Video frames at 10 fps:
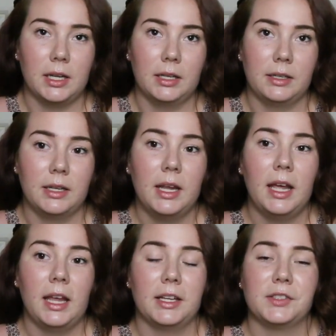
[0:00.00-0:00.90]
and
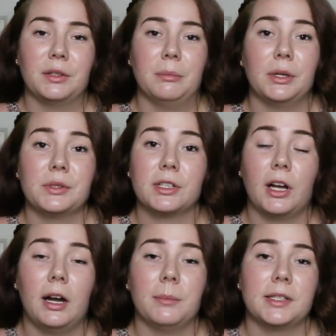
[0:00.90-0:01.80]
it's the most
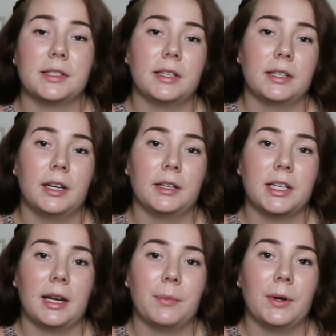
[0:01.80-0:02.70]
common skincare
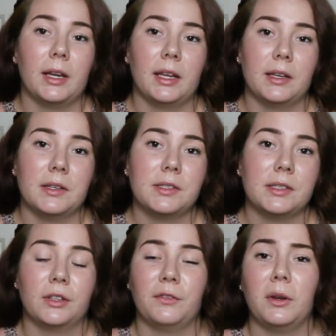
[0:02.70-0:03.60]
type there is.
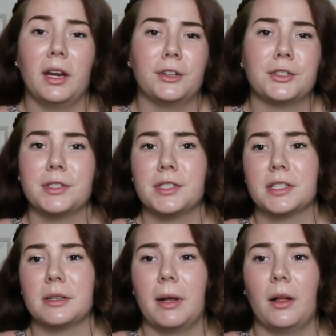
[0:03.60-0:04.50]
So a few
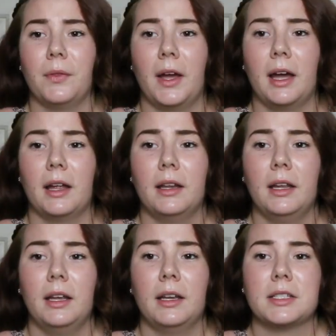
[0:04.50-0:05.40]
characteristics about that
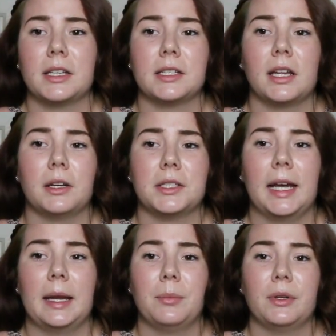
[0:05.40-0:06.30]
Skincare
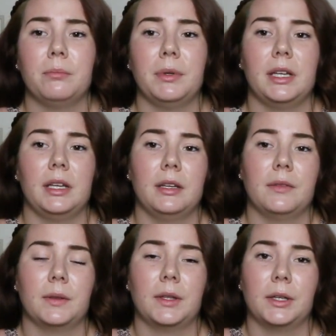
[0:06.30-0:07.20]
type would be
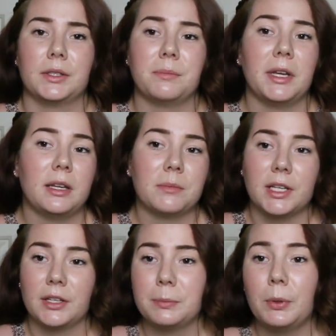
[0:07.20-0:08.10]
that there's
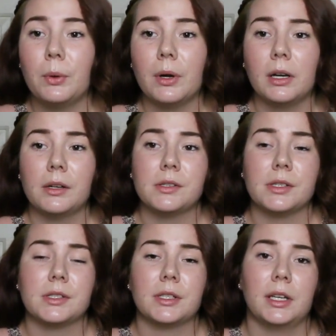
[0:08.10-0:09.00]
medium-sized pores,
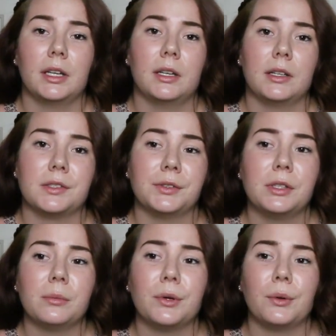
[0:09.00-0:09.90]
the skin is a
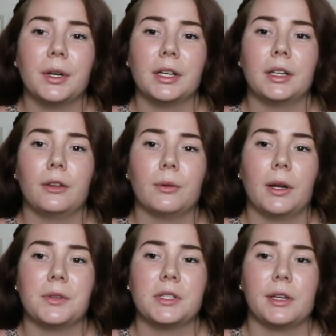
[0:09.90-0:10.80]
little more oily
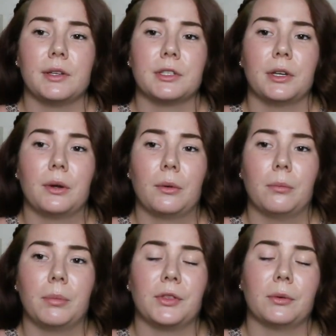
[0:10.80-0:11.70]
throughout the T-zone,
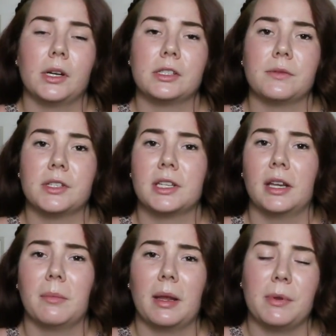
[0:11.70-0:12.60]
but the rest of the
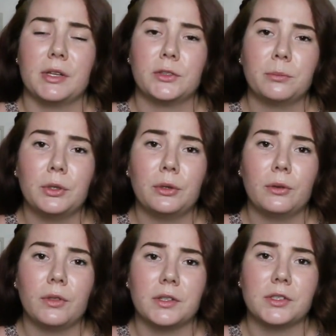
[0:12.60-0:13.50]
skin may be
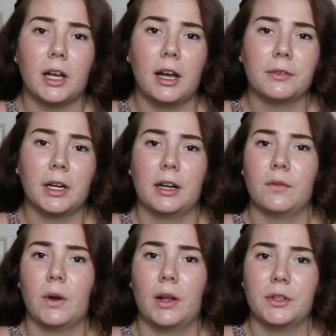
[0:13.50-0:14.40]
smooth and soft kind of
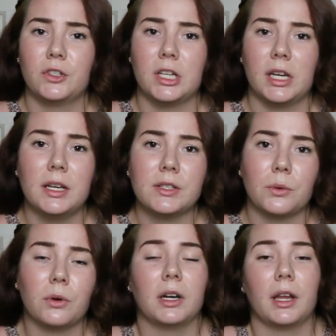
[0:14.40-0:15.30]
around the cheeks,
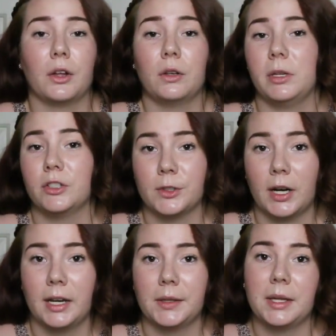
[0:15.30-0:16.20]
or it could be
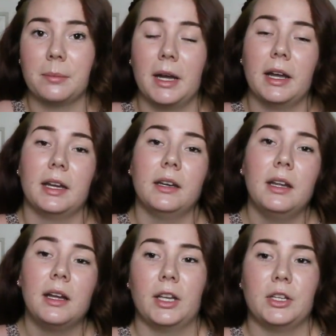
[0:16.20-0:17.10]
dry like mine,
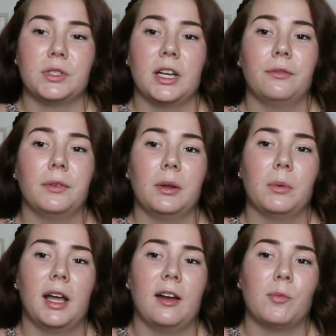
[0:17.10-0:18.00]
and you definitely
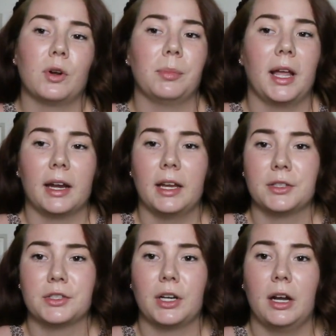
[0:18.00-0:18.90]
will have more
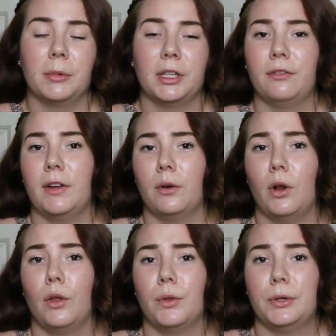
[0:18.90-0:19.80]
blackheads commonly found
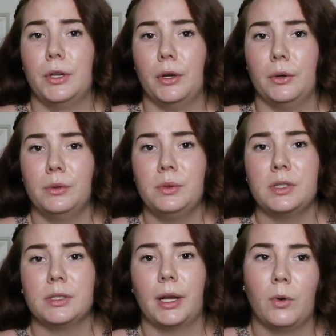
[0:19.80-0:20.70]
on the
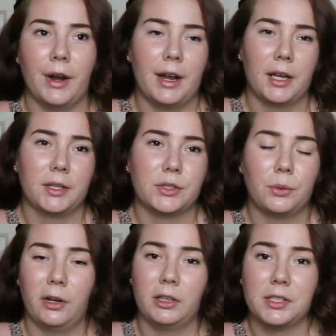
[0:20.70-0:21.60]
nose, whereas the
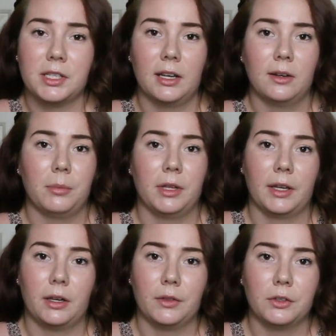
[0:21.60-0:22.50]
oily skin will be
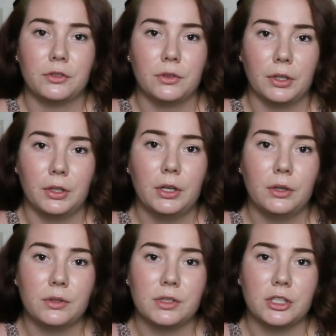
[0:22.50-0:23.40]
like on the, the
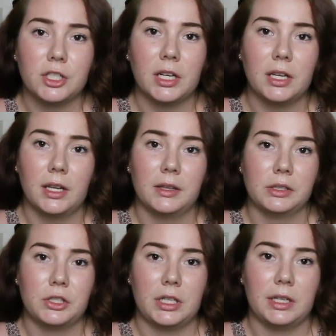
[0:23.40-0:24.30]
nose, the chin, and
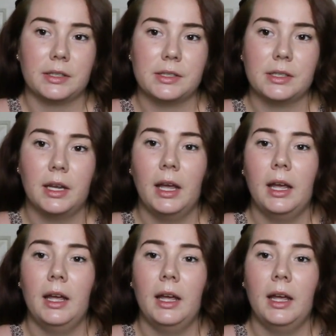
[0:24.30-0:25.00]
the cheeks.